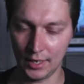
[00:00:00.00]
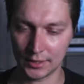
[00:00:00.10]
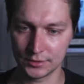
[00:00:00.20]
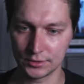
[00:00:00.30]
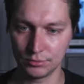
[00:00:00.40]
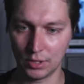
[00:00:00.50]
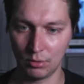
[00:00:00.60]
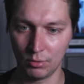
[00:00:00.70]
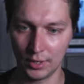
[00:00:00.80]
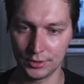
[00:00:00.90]
access to
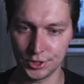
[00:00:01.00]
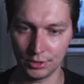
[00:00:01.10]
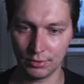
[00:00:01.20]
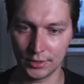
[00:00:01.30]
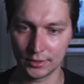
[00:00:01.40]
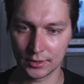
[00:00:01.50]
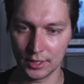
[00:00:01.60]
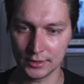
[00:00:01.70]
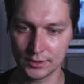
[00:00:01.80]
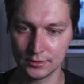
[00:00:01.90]
our generated
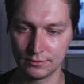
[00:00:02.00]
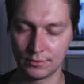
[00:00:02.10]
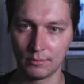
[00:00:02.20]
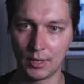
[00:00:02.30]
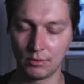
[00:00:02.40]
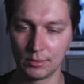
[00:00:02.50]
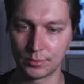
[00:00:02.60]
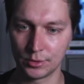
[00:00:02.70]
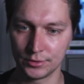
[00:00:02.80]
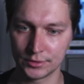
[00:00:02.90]
classes from our
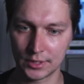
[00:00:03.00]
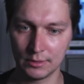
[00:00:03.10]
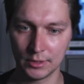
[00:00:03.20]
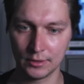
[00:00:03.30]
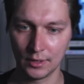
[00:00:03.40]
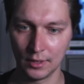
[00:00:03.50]
proto schema.